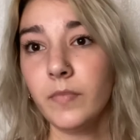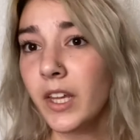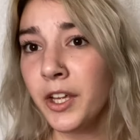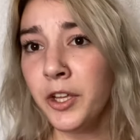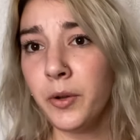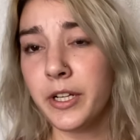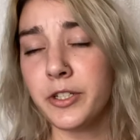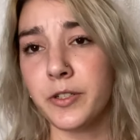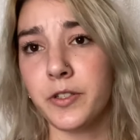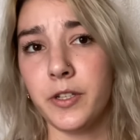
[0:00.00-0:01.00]
you can
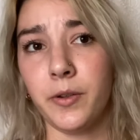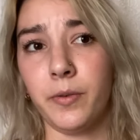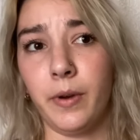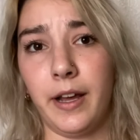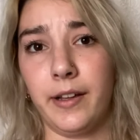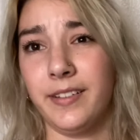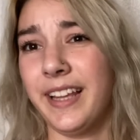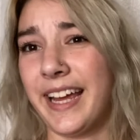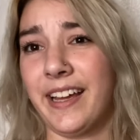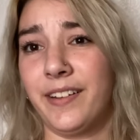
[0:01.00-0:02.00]
just do
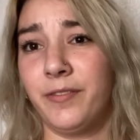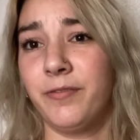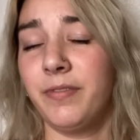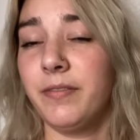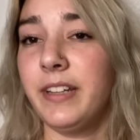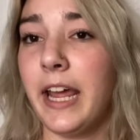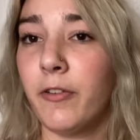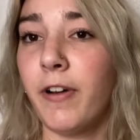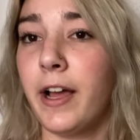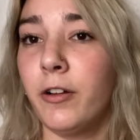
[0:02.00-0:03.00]
like a nail
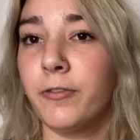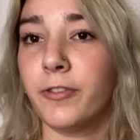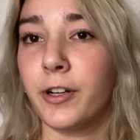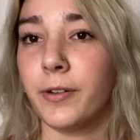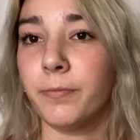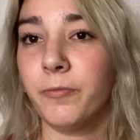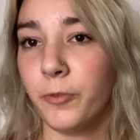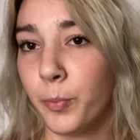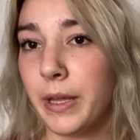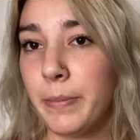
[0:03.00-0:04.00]
file for
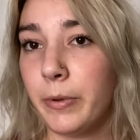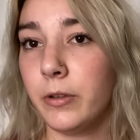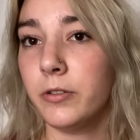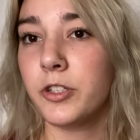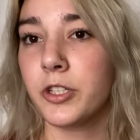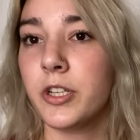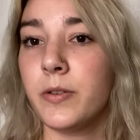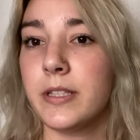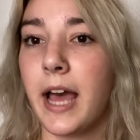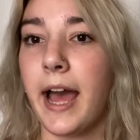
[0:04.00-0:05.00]
people, just
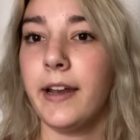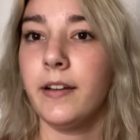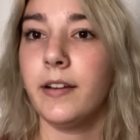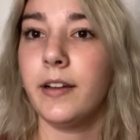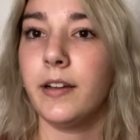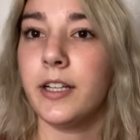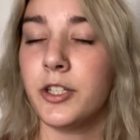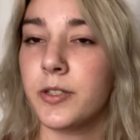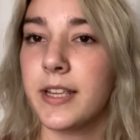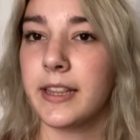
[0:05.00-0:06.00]
use that and
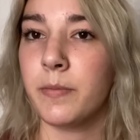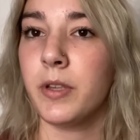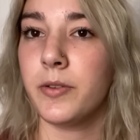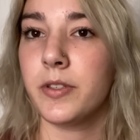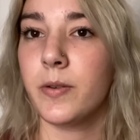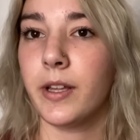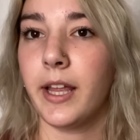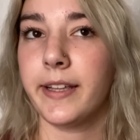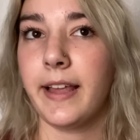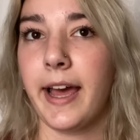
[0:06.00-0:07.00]
just get them used to it
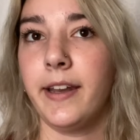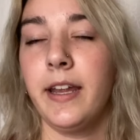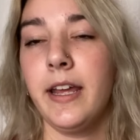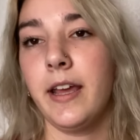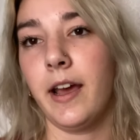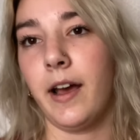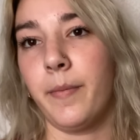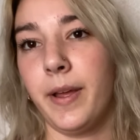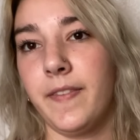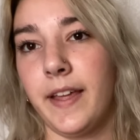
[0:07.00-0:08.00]
like that.
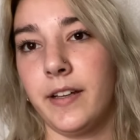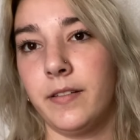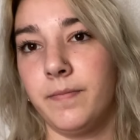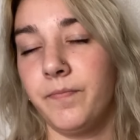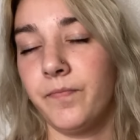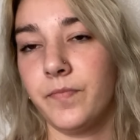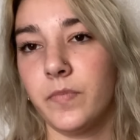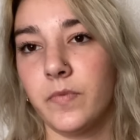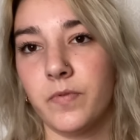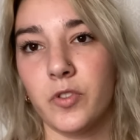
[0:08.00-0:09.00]
And then
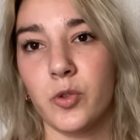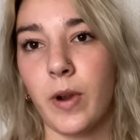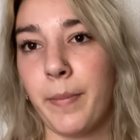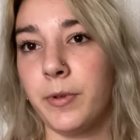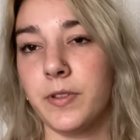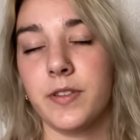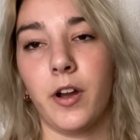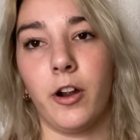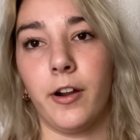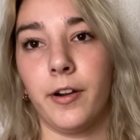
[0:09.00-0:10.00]
Dremels
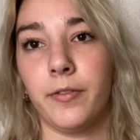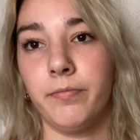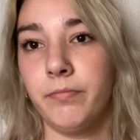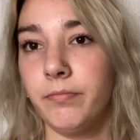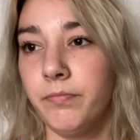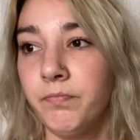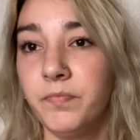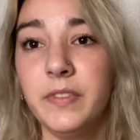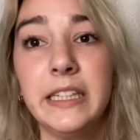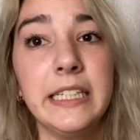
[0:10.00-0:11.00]
are
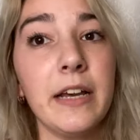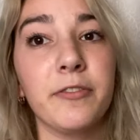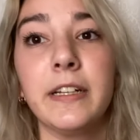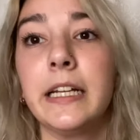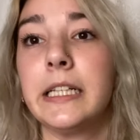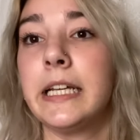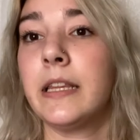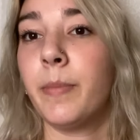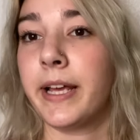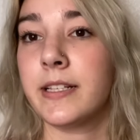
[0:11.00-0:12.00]
definitely
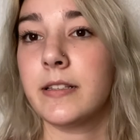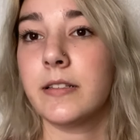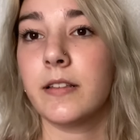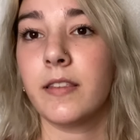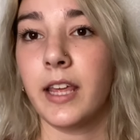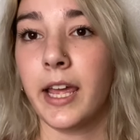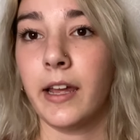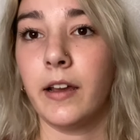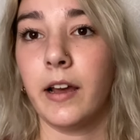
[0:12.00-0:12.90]
the best thing,